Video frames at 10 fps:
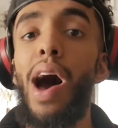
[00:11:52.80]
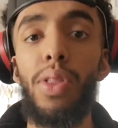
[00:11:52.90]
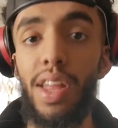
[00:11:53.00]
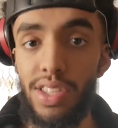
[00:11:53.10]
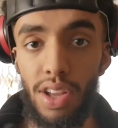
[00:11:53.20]
out
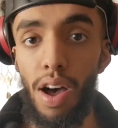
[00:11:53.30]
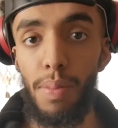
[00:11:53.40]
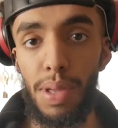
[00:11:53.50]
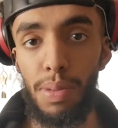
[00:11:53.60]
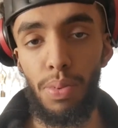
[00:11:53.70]
there to
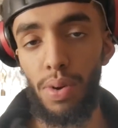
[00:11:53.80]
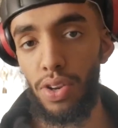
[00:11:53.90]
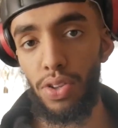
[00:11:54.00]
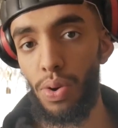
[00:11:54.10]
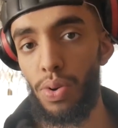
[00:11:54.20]
harm people,
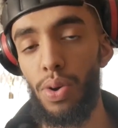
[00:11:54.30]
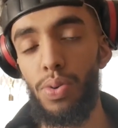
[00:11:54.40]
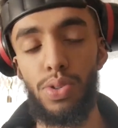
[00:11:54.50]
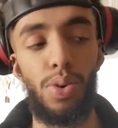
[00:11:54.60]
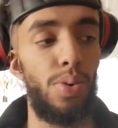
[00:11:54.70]
and you don't know.
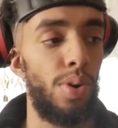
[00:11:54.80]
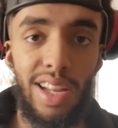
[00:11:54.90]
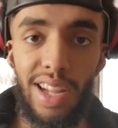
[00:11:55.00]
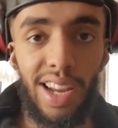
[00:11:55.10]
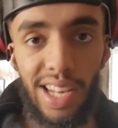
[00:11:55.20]
So
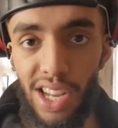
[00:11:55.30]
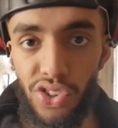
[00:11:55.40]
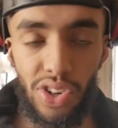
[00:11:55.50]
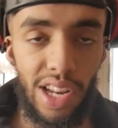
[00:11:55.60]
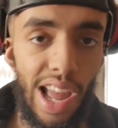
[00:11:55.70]
like,
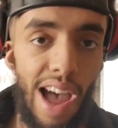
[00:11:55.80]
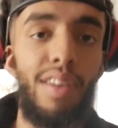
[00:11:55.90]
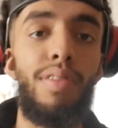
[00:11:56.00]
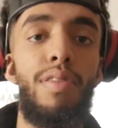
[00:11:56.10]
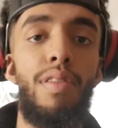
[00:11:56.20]
literally
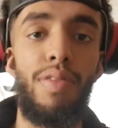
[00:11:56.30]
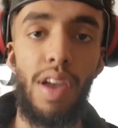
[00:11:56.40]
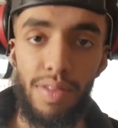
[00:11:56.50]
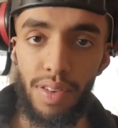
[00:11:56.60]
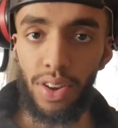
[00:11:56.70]
have
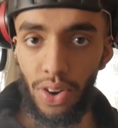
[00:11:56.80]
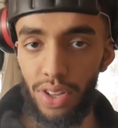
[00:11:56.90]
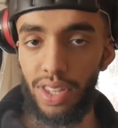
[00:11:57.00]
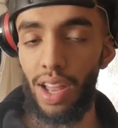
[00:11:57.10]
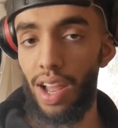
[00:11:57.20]
faith in
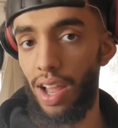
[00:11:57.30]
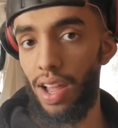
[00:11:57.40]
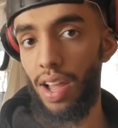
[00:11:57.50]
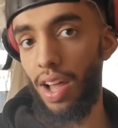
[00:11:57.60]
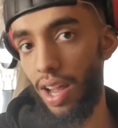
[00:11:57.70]
God that
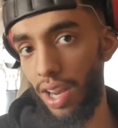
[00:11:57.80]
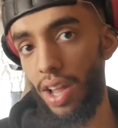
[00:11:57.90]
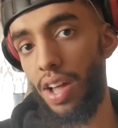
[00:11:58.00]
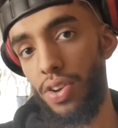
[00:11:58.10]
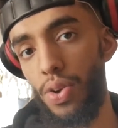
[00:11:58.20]

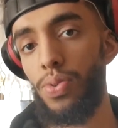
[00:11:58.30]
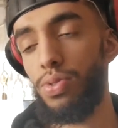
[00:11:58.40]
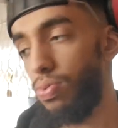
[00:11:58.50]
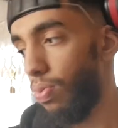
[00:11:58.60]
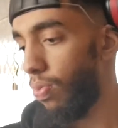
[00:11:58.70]
Allah
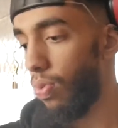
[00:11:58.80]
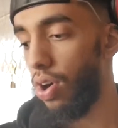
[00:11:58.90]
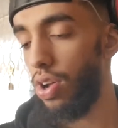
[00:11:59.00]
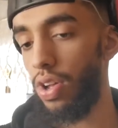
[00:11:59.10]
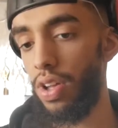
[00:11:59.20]
knows
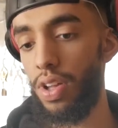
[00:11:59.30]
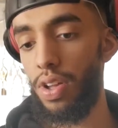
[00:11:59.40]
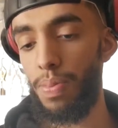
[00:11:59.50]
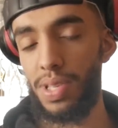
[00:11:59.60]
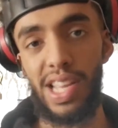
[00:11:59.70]
what
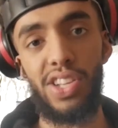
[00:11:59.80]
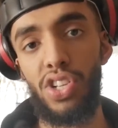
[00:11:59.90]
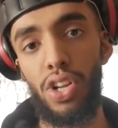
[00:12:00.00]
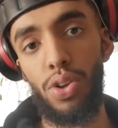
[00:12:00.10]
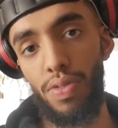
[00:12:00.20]

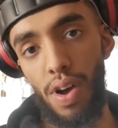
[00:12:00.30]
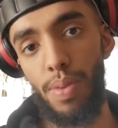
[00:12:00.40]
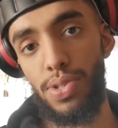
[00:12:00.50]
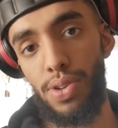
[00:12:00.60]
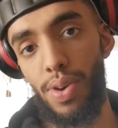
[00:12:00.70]
potentially could have
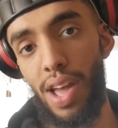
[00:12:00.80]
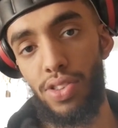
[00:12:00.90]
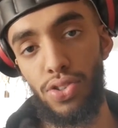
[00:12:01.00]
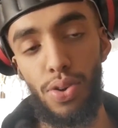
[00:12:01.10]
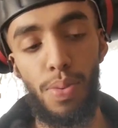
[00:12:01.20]
harmed you.
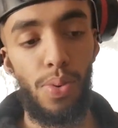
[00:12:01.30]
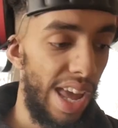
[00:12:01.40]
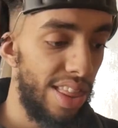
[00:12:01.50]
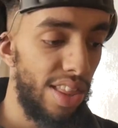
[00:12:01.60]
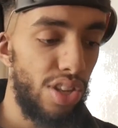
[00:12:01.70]
And so in